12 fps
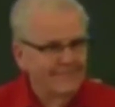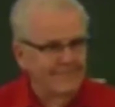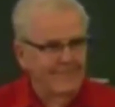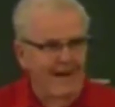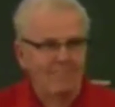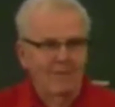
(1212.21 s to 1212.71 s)

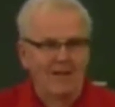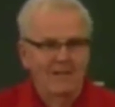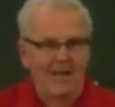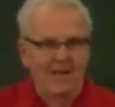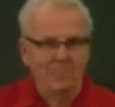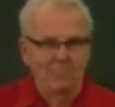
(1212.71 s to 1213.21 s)
I'm not
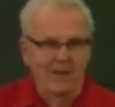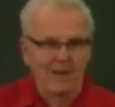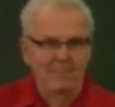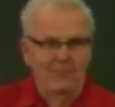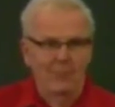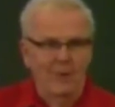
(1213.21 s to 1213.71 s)
taking blame
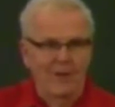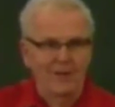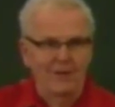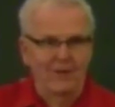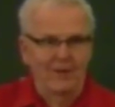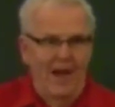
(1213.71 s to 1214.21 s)
for the way he
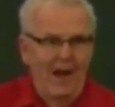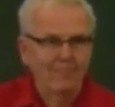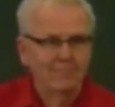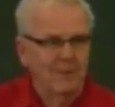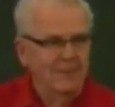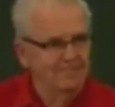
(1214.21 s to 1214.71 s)
turned out,
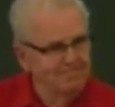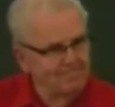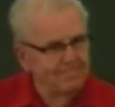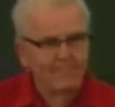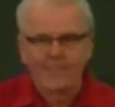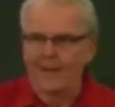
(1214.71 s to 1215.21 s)
but
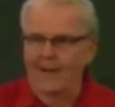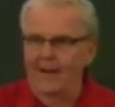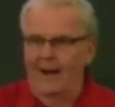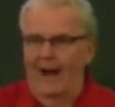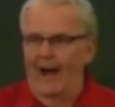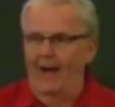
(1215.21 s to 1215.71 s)

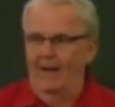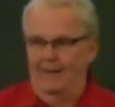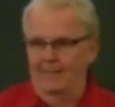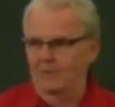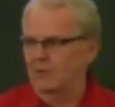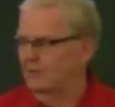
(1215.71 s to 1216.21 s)

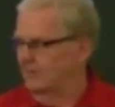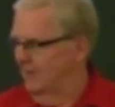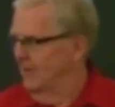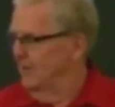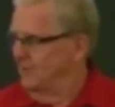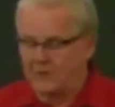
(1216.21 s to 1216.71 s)
just,
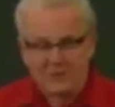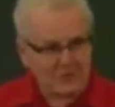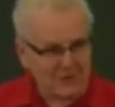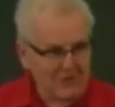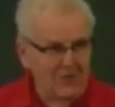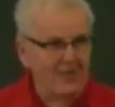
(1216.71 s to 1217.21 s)
just
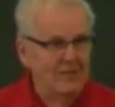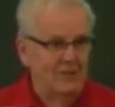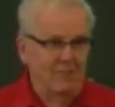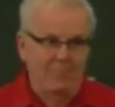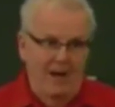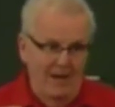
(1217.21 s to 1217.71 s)
suggested
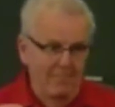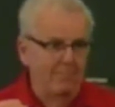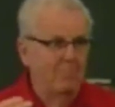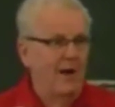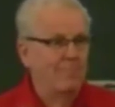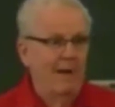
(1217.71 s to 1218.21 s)
my,
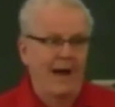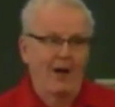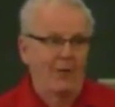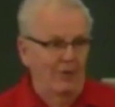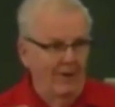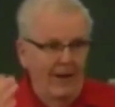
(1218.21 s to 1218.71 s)
my
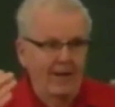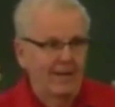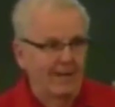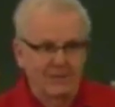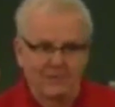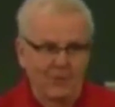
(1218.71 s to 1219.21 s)
power uh,
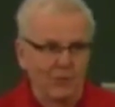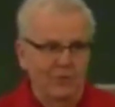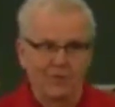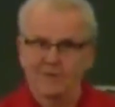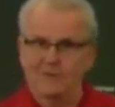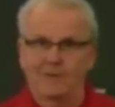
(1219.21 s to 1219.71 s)
as a voter
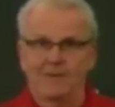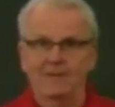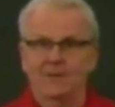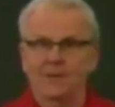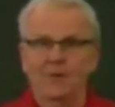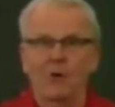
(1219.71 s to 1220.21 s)
is, is
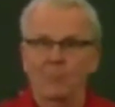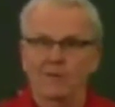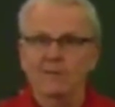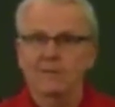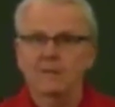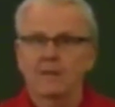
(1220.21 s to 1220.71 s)
enormous.